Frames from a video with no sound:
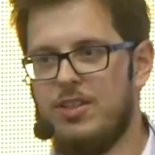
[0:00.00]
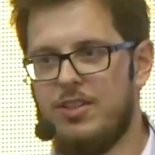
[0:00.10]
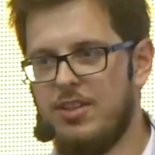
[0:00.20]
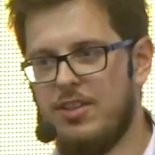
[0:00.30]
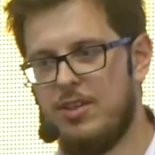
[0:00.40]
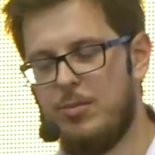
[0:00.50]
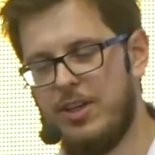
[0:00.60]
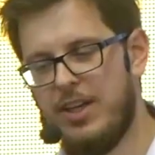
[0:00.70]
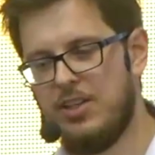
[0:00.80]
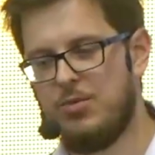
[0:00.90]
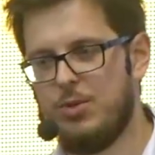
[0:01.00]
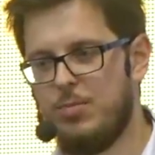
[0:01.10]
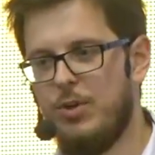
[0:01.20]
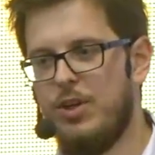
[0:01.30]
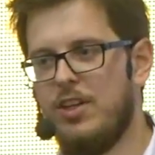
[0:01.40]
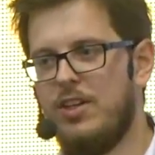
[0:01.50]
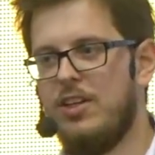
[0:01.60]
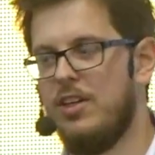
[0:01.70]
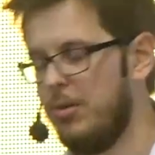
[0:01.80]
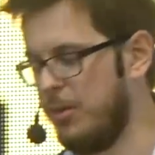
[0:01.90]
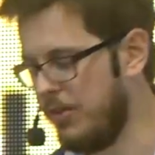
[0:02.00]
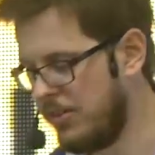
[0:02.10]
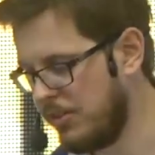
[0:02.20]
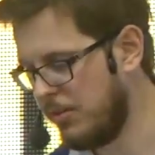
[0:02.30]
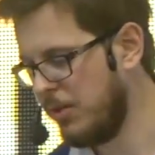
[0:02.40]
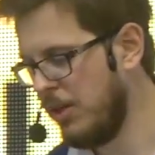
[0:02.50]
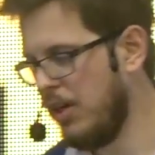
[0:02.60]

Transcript: and somebody else was putting in the ERP system.